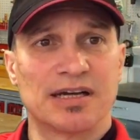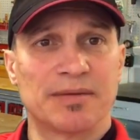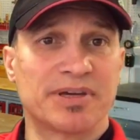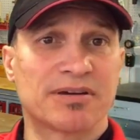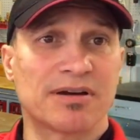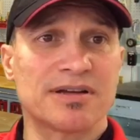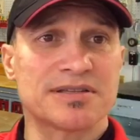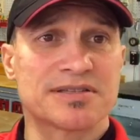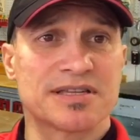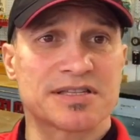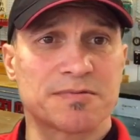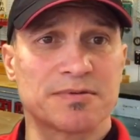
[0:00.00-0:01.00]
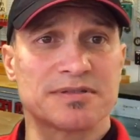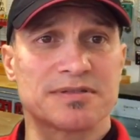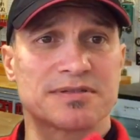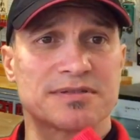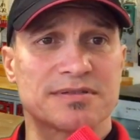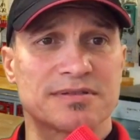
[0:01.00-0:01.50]
because this
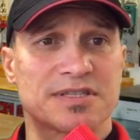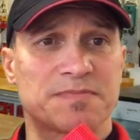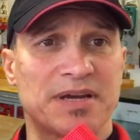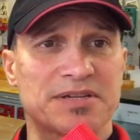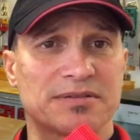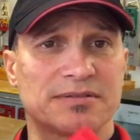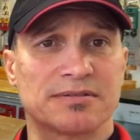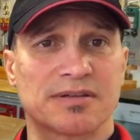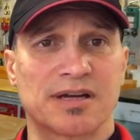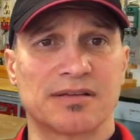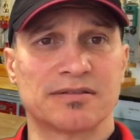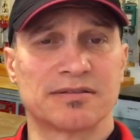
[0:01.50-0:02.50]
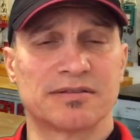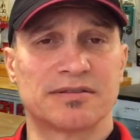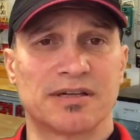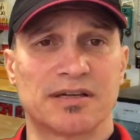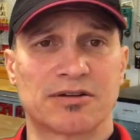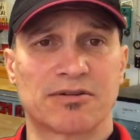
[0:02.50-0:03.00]
was special colored
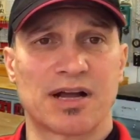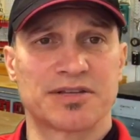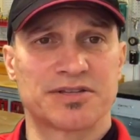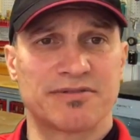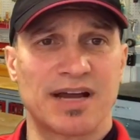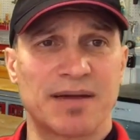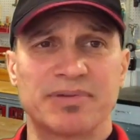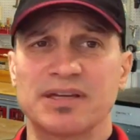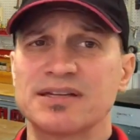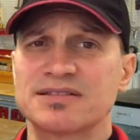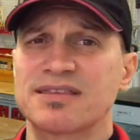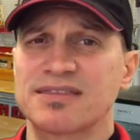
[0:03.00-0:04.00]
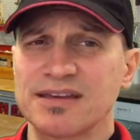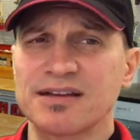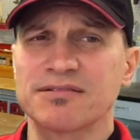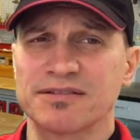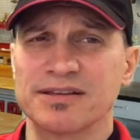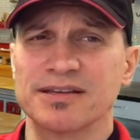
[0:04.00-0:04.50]
crotch strap, it's
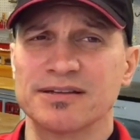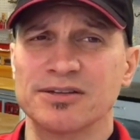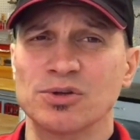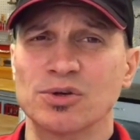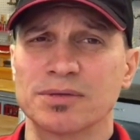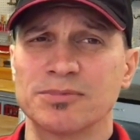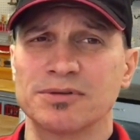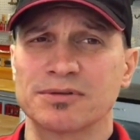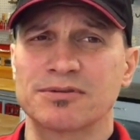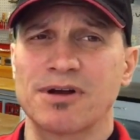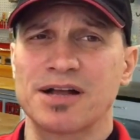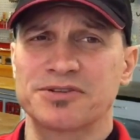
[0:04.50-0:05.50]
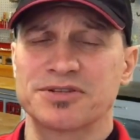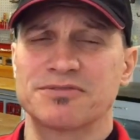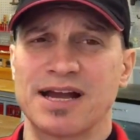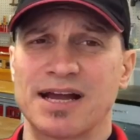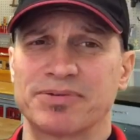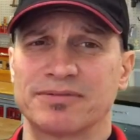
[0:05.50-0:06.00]
thicker than normal crotch
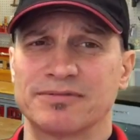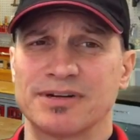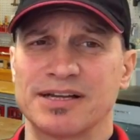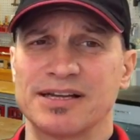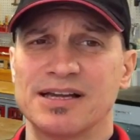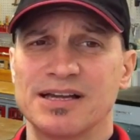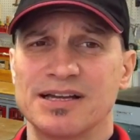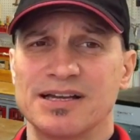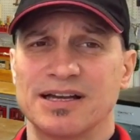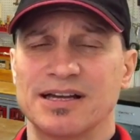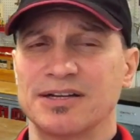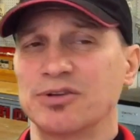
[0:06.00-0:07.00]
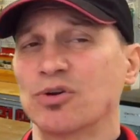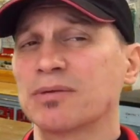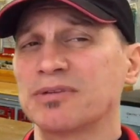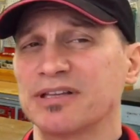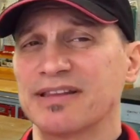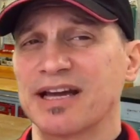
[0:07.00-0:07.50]
strap, right?
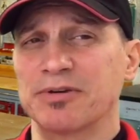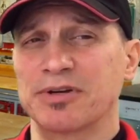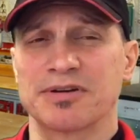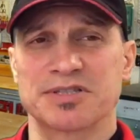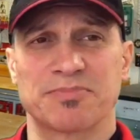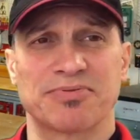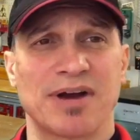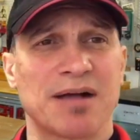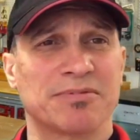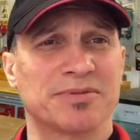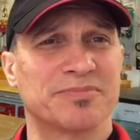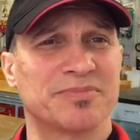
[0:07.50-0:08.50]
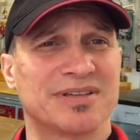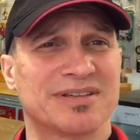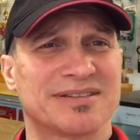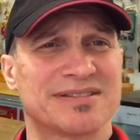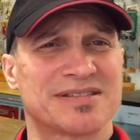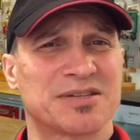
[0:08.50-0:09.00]
Normally that would cause a problem
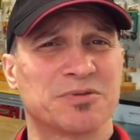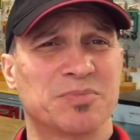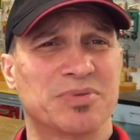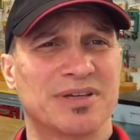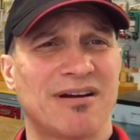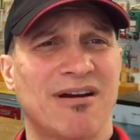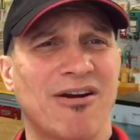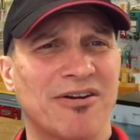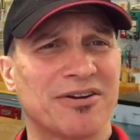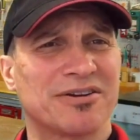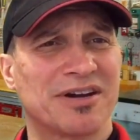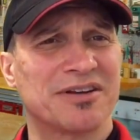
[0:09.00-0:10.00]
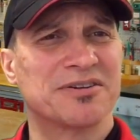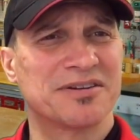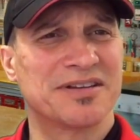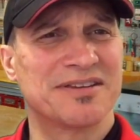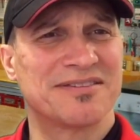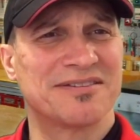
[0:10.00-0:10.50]
because it would be hard
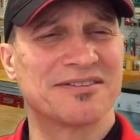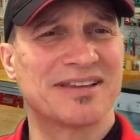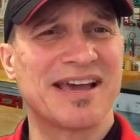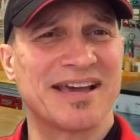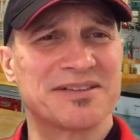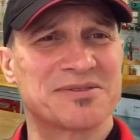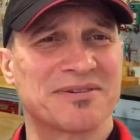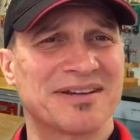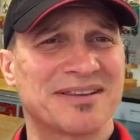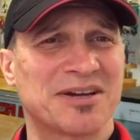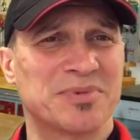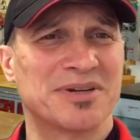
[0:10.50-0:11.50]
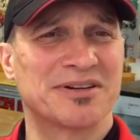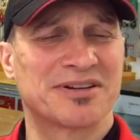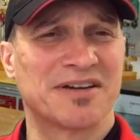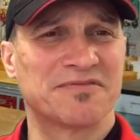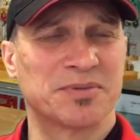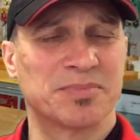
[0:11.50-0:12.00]
underneath your legs, right? That would be
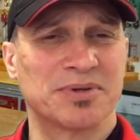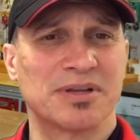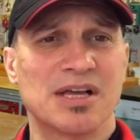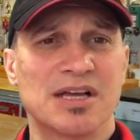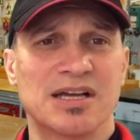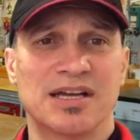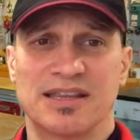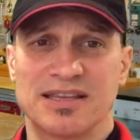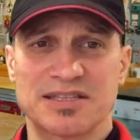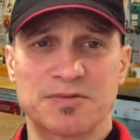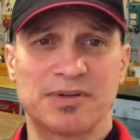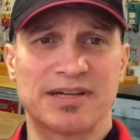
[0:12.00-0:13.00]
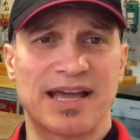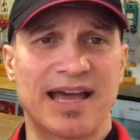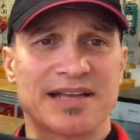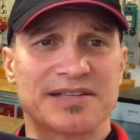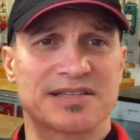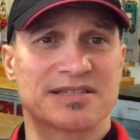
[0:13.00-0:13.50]
uncomfortable. This one
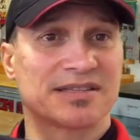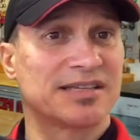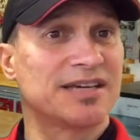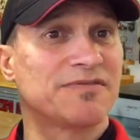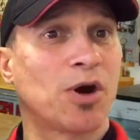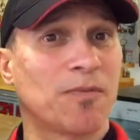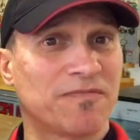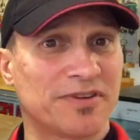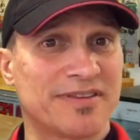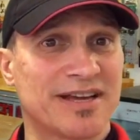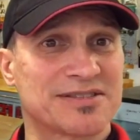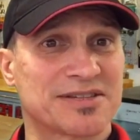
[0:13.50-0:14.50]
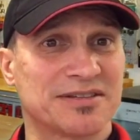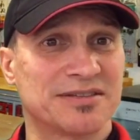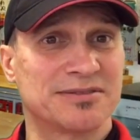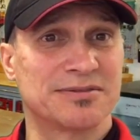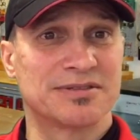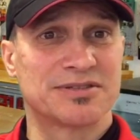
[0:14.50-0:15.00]
has the sleeve. Hopefully that's going to
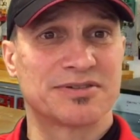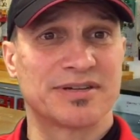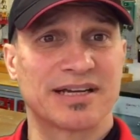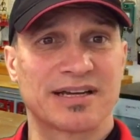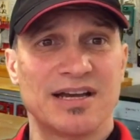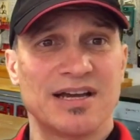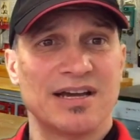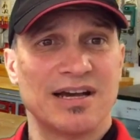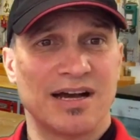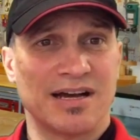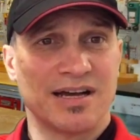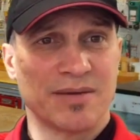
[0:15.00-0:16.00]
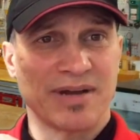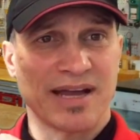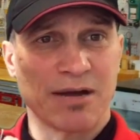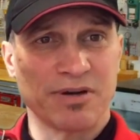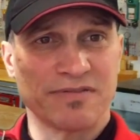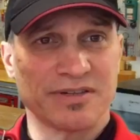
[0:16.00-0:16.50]
do the trick. But
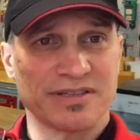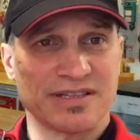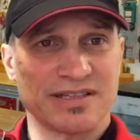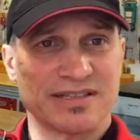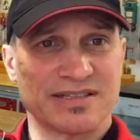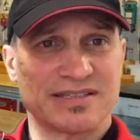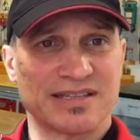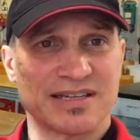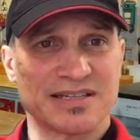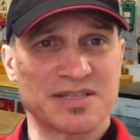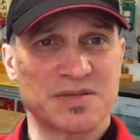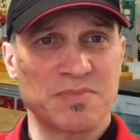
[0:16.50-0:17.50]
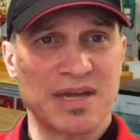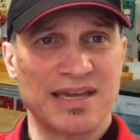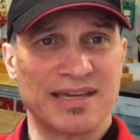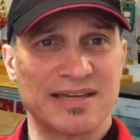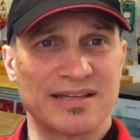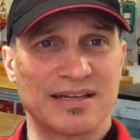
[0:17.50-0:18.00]
however, it does
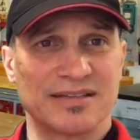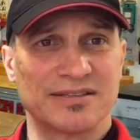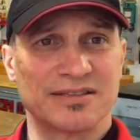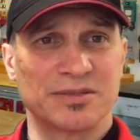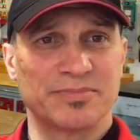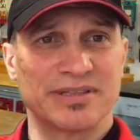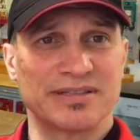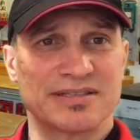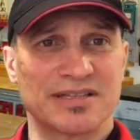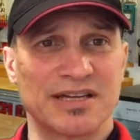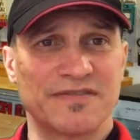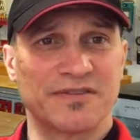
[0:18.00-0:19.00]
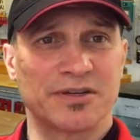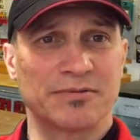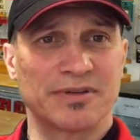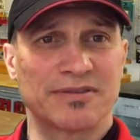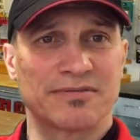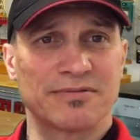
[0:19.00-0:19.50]
make it a little bit tough
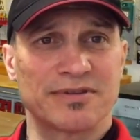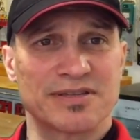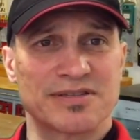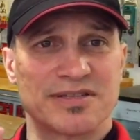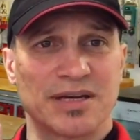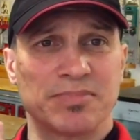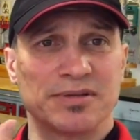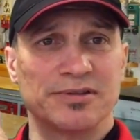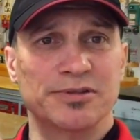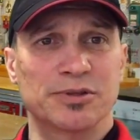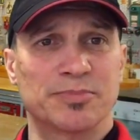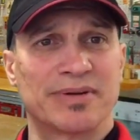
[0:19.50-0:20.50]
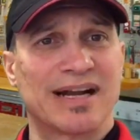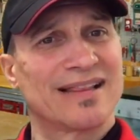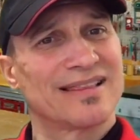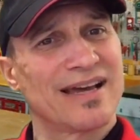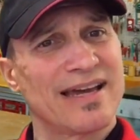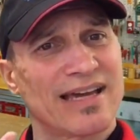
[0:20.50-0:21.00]
going through this double loop. And I
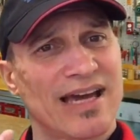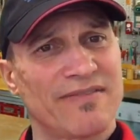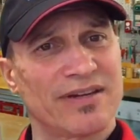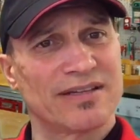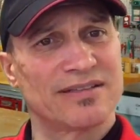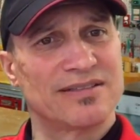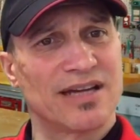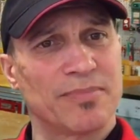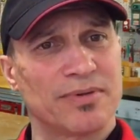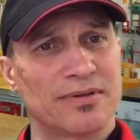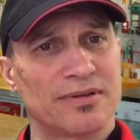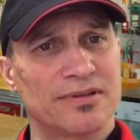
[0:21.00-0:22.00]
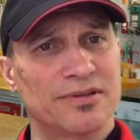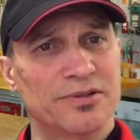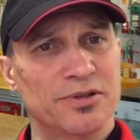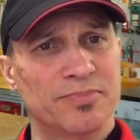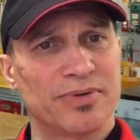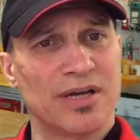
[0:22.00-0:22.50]
like having a double
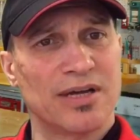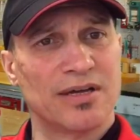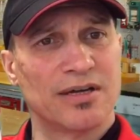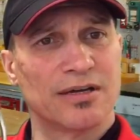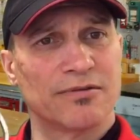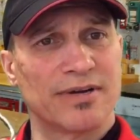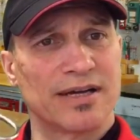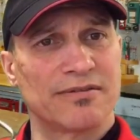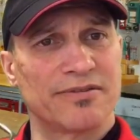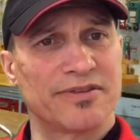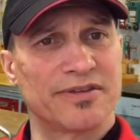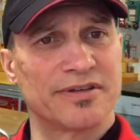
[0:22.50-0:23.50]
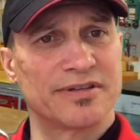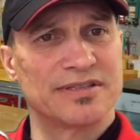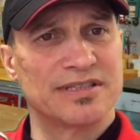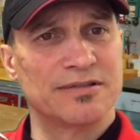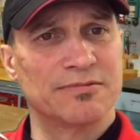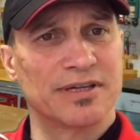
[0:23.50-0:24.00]
loop around the
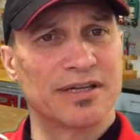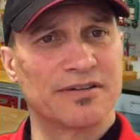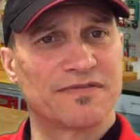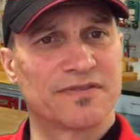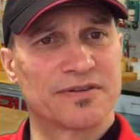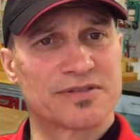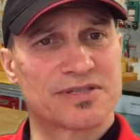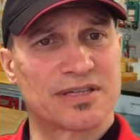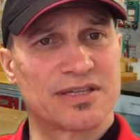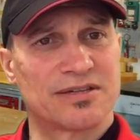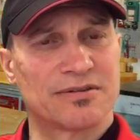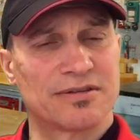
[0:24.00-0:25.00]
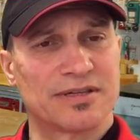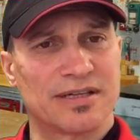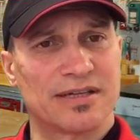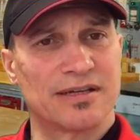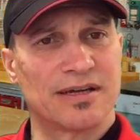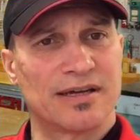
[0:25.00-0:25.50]
D-ring for
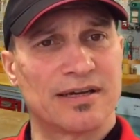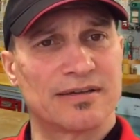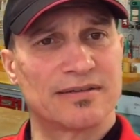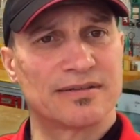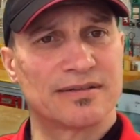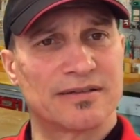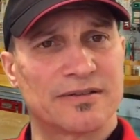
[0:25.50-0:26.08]
security and